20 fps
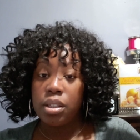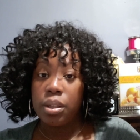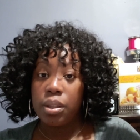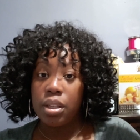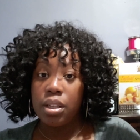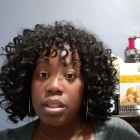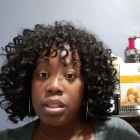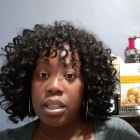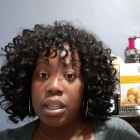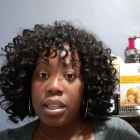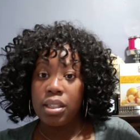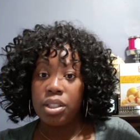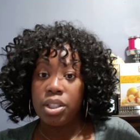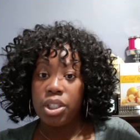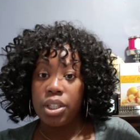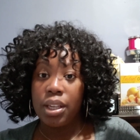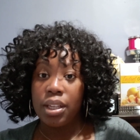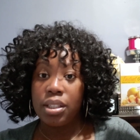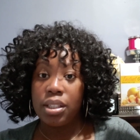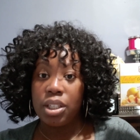so this
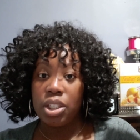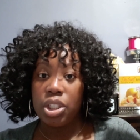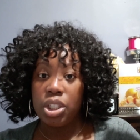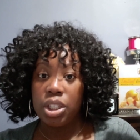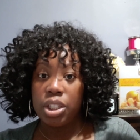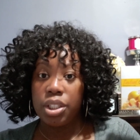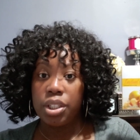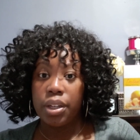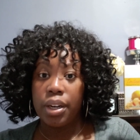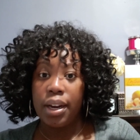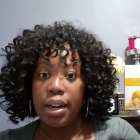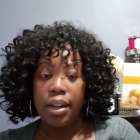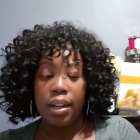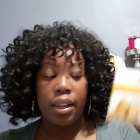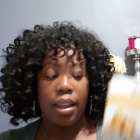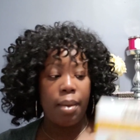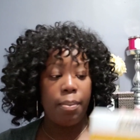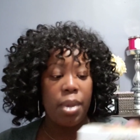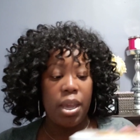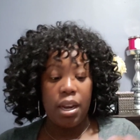says it's a ginger and
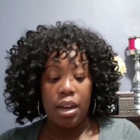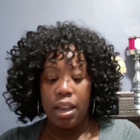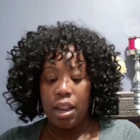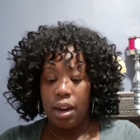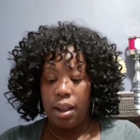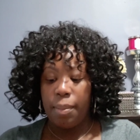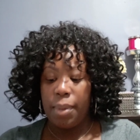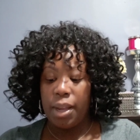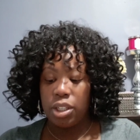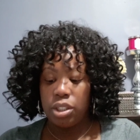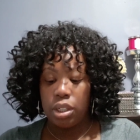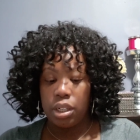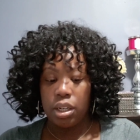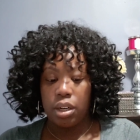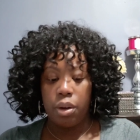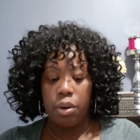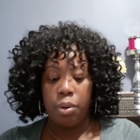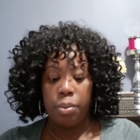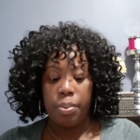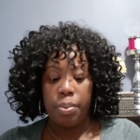lemon, and I'm actually
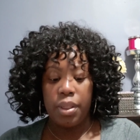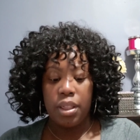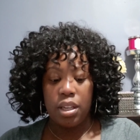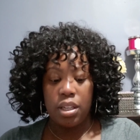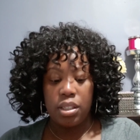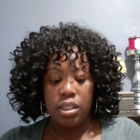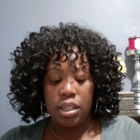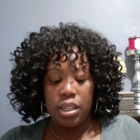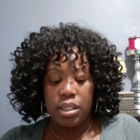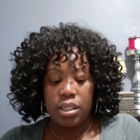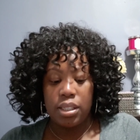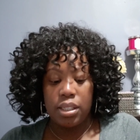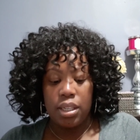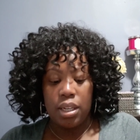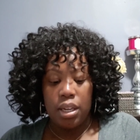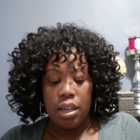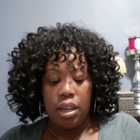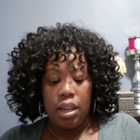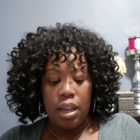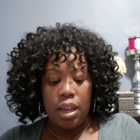going to open this because
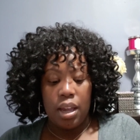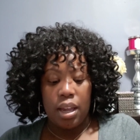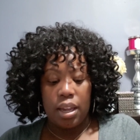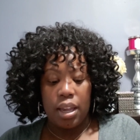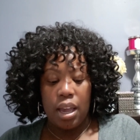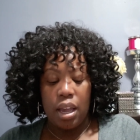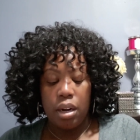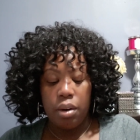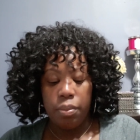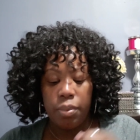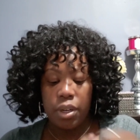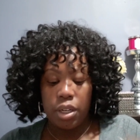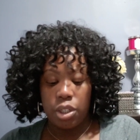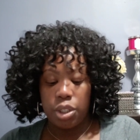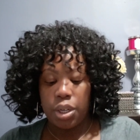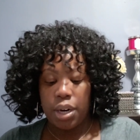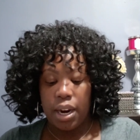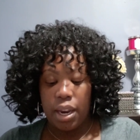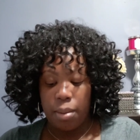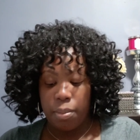I kind of want to
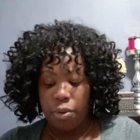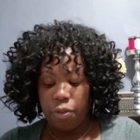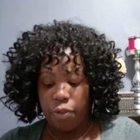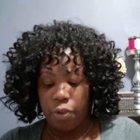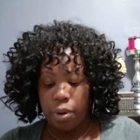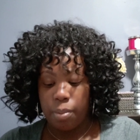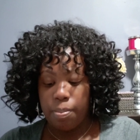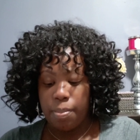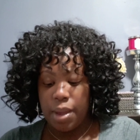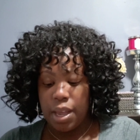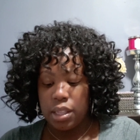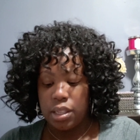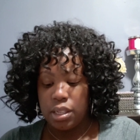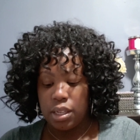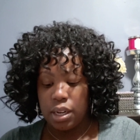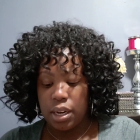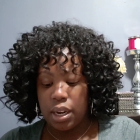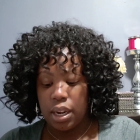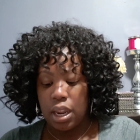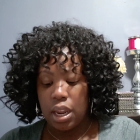try it before bed
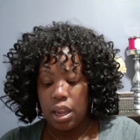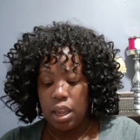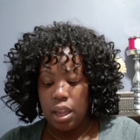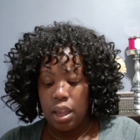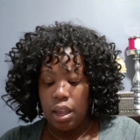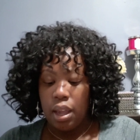tonight.